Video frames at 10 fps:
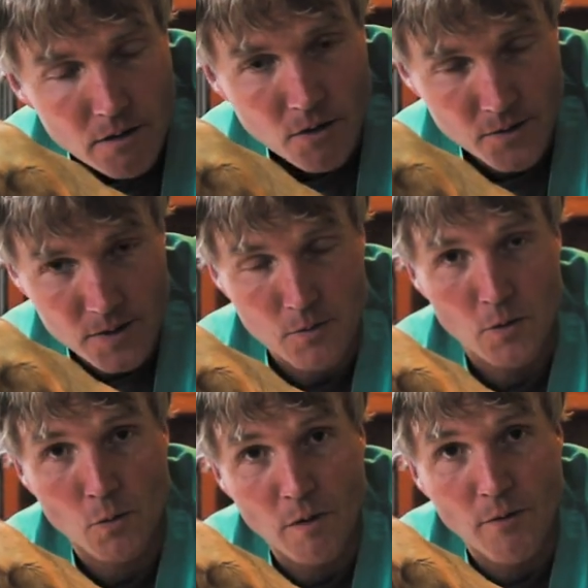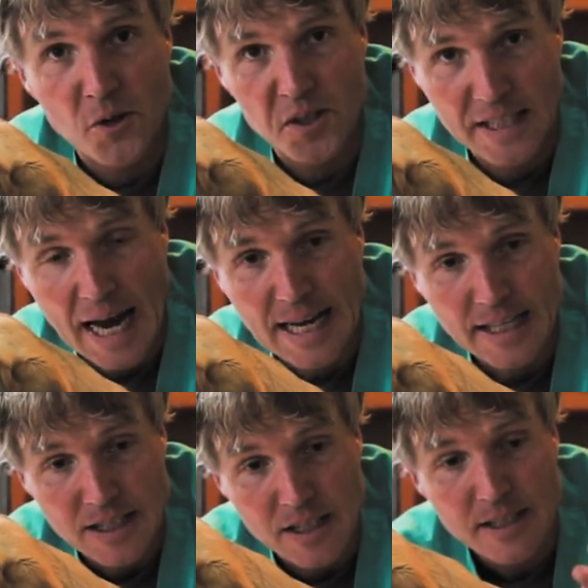Or this sort of reverse
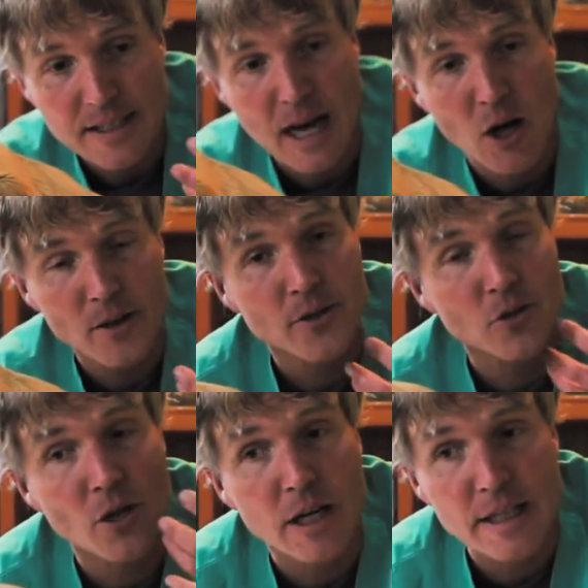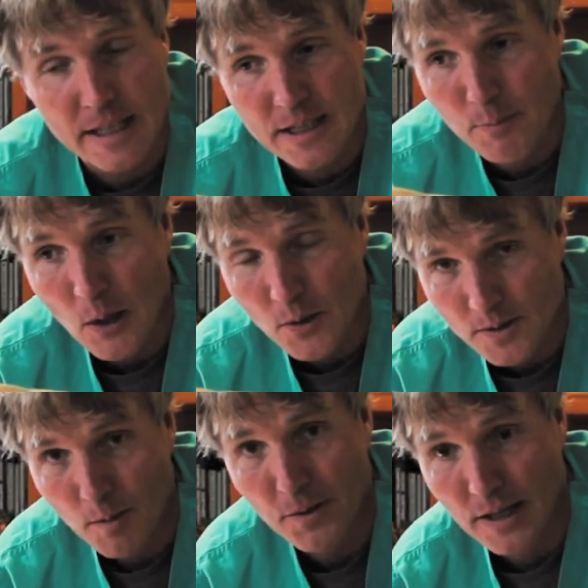gagging sound, like they're trying to expel
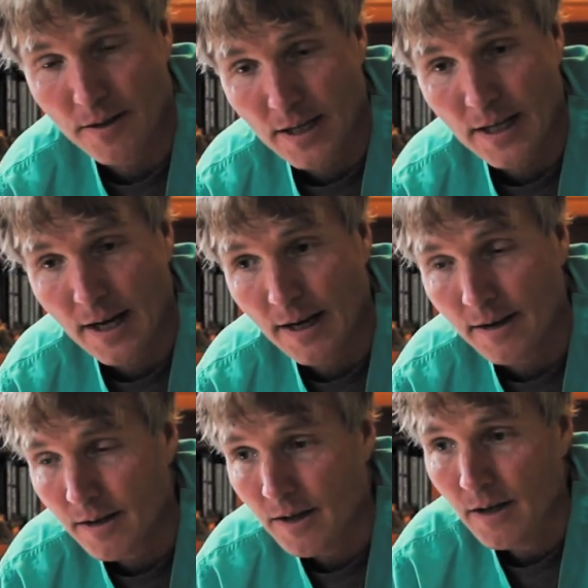something and they can't.